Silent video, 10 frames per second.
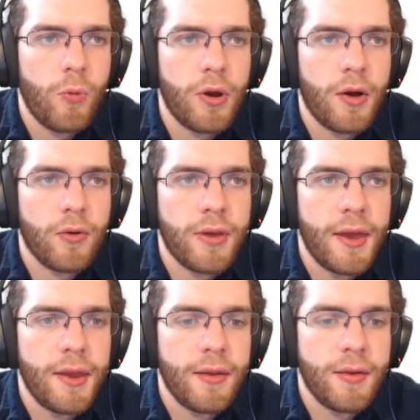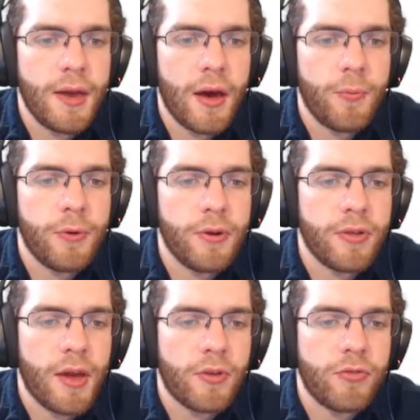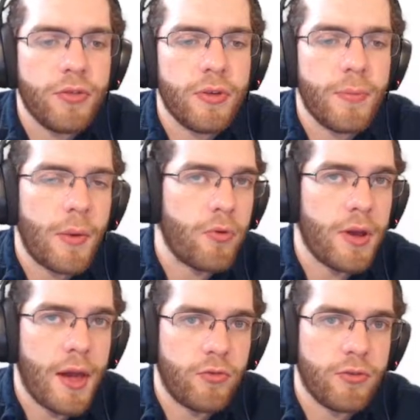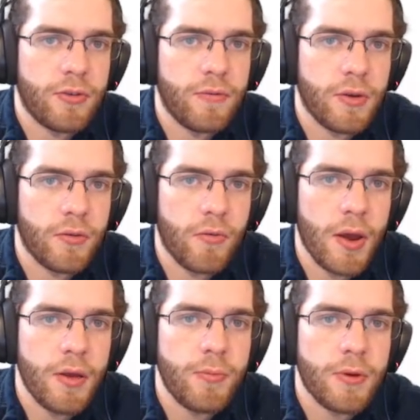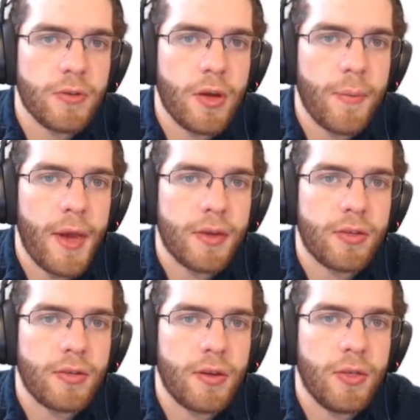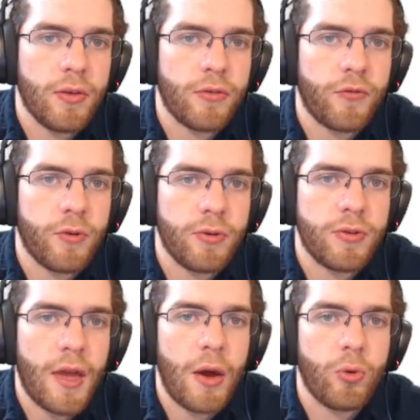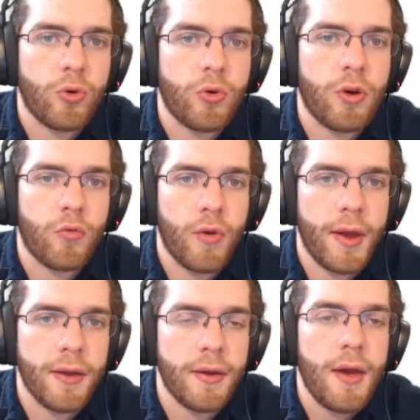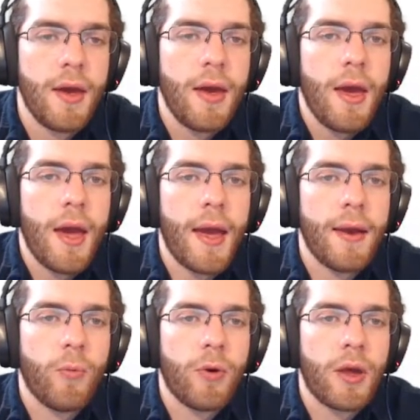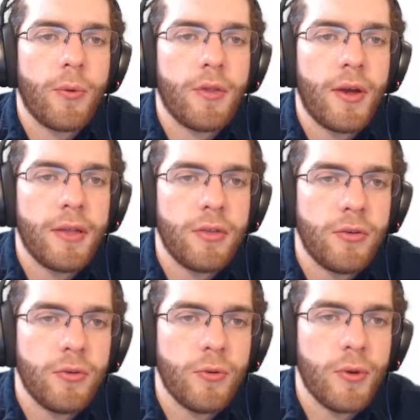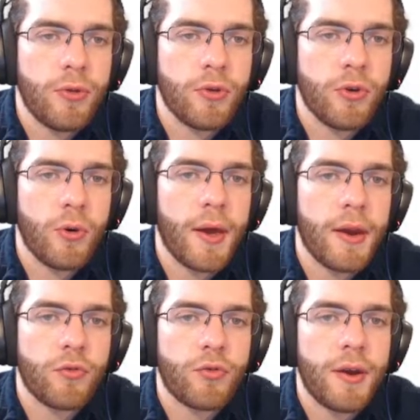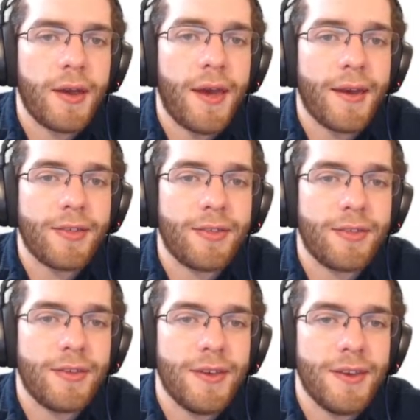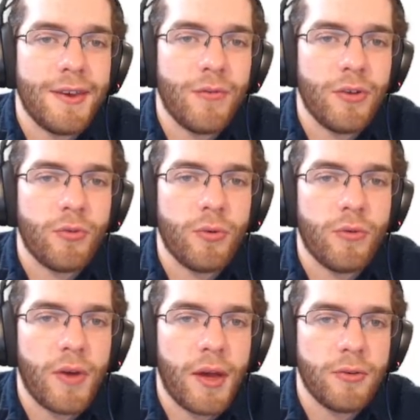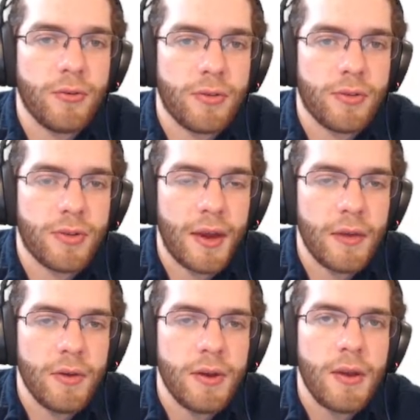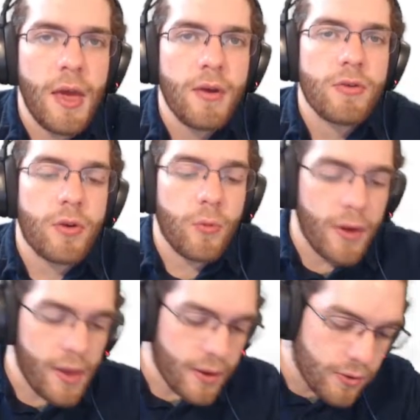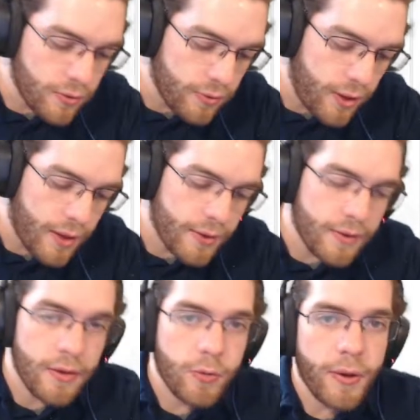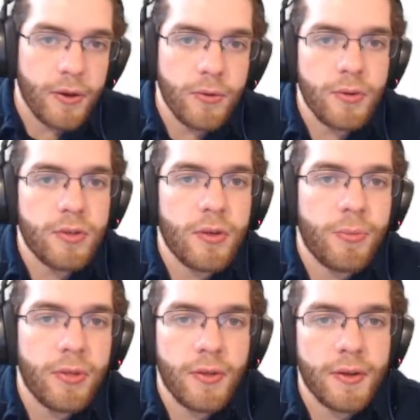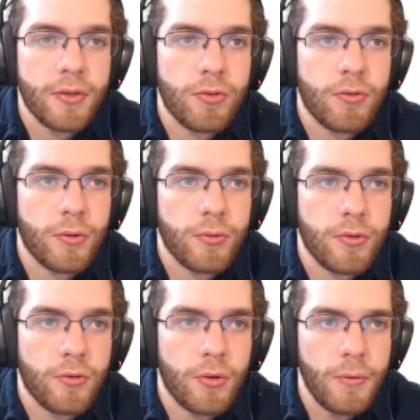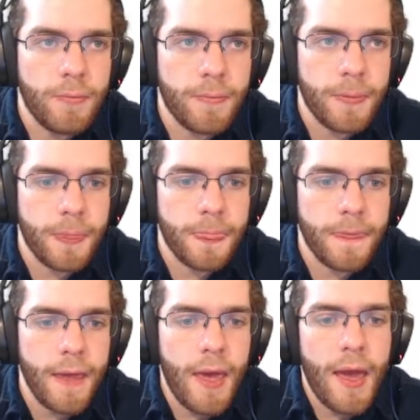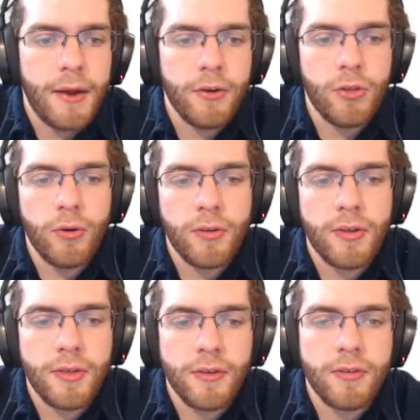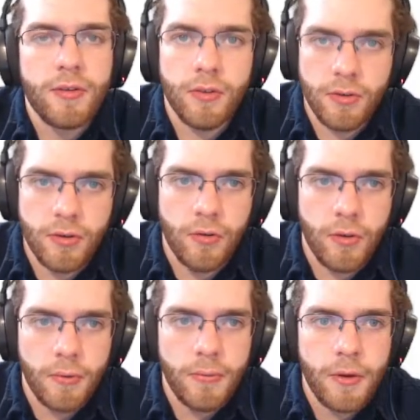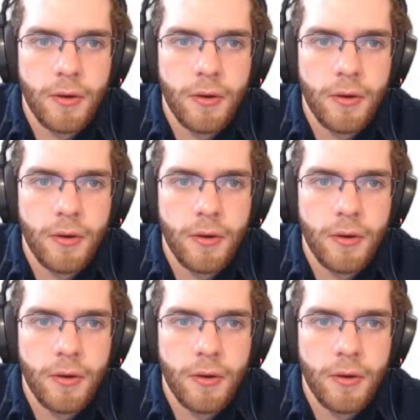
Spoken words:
what I'll get in the output is actually the memory address of the array because I'm accessing this first outer array. And I would like to do is to go ahead and try to access the individual values inside of it. So the way I can do that is by doing something like 0, 0. And you'll notice that this is 0.